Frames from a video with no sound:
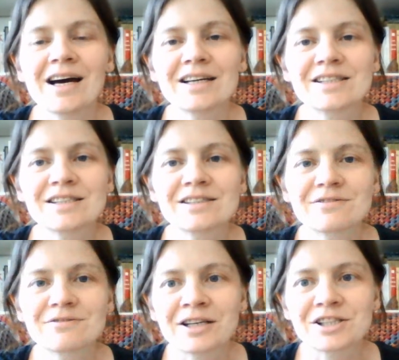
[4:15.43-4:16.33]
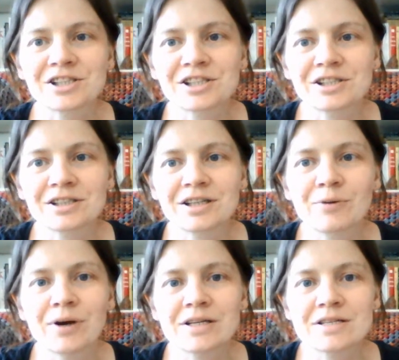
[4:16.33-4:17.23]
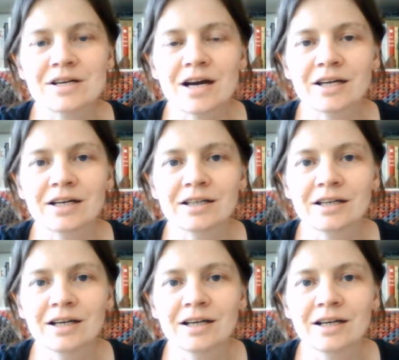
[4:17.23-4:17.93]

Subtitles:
She's a French knitwear designer